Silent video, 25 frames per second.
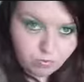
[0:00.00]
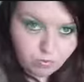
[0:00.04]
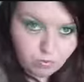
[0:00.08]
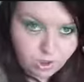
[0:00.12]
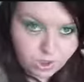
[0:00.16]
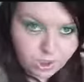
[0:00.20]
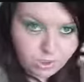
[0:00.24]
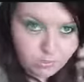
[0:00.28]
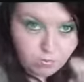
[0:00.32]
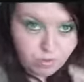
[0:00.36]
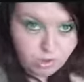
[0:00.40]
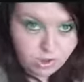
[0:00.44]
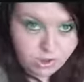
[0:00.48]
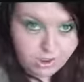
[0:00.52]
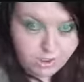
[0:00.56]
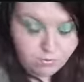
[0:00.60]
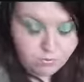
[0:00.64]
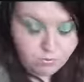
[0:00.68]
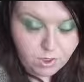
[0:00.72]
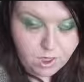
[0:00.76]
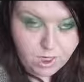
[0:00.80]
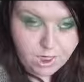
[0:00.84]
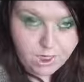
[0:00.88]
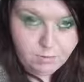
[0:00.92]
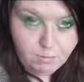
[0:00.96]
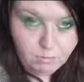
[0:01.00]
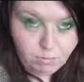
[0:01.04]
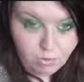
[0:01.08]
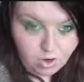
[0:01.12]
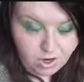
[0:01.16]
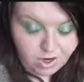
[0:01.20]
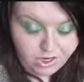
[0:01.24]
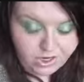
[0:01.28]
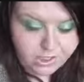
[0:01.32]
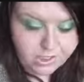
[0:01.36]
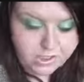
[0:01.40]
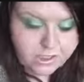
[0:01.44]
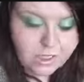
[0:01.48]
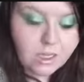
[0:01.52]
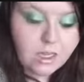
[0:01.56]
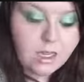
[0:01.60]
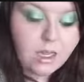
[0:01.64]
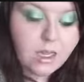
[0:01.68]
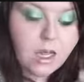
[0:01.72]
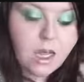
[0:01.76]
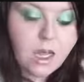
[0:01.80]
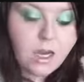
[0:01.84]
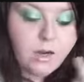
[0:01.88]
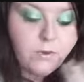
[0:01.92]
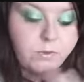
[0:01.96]
So it's really pretty, really
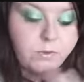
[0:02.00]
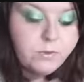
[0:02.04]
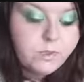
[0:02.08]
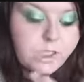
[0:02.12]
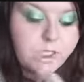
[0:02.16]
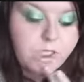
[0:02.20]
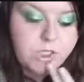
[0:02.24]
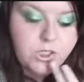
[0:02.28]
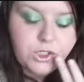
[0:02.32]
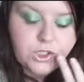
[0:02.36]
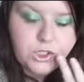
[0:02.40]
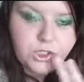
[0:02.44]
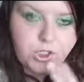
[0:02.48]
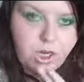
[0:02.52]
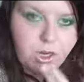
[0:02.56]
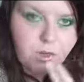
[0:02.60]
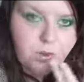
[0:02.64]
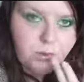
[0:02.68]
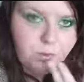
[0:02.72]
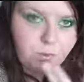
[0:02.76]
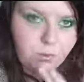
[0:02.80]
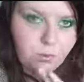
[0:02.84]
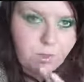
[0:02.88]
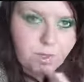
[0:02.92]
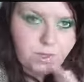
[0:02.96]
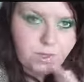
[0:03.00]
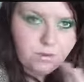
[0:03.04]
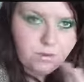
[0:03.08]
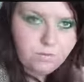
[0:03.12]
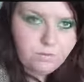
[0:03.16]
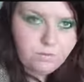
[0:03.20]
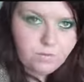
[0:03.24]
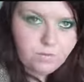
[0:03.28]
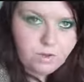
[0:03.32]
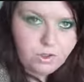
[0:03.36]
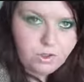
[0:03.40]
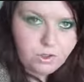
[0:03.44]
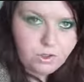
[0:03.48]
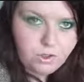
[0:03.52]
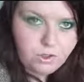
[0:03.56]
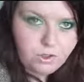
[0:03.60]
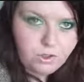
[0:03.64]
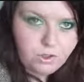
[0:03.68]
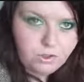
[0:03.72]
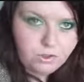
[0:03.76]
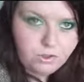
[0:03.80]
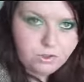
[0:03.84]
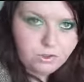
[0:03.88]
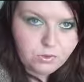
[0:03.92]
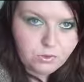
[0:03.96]
bright, and obviously it's just toned with
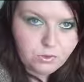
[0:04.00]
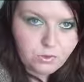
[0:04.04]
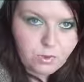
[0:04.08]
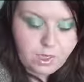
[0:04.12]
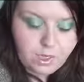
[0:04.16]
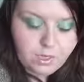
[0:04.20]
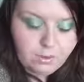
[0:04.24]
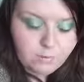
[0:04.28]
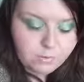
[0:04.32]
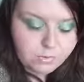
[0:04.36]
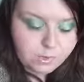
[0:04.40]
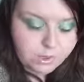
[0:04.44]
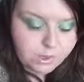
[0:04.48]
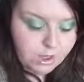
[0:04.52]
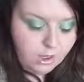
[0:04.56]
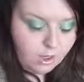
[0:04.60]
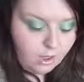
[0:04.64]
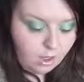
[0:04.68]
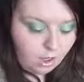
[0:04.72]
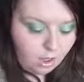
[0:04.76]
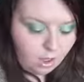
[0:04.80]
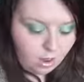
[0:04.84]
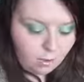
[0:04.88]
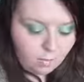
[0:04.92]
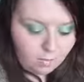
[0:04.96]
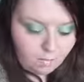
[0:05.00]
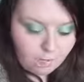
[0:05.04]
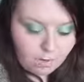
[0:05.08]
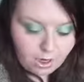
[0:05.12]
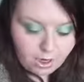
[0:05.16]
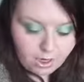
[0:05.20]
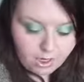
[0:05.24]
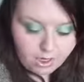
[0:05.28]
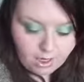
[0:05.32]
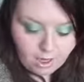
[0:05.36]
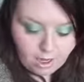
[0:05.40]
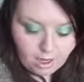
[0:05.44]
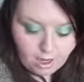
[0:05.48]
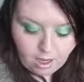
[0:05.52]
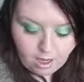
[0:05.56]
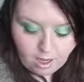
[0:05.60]
Neutral Lips by